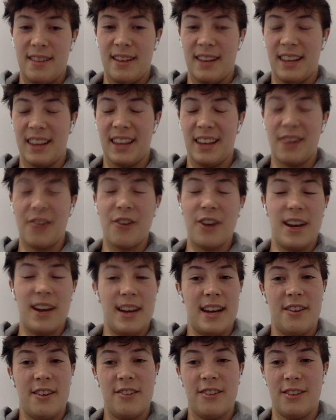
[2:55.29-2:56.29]
I think, right
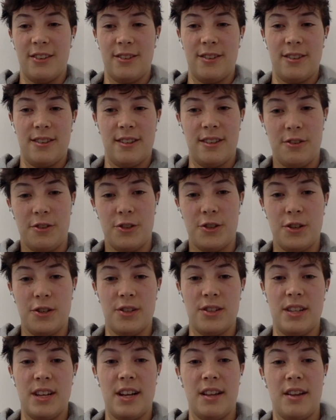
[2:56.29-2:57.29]
now, because there's
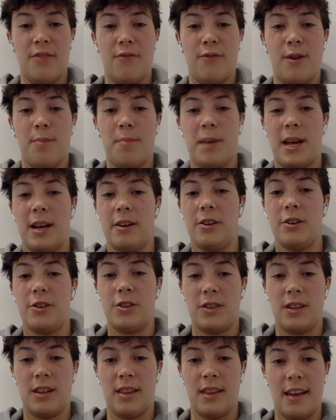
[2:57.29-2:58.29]
just not enough
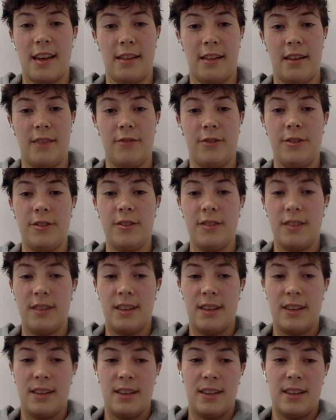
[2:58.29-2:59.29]
competitors at that level
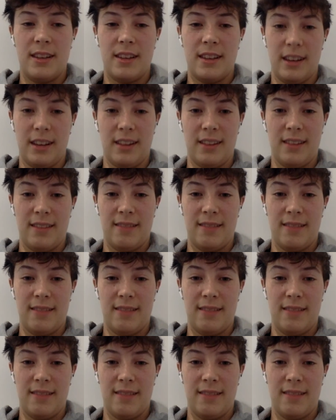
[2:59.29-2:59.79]
that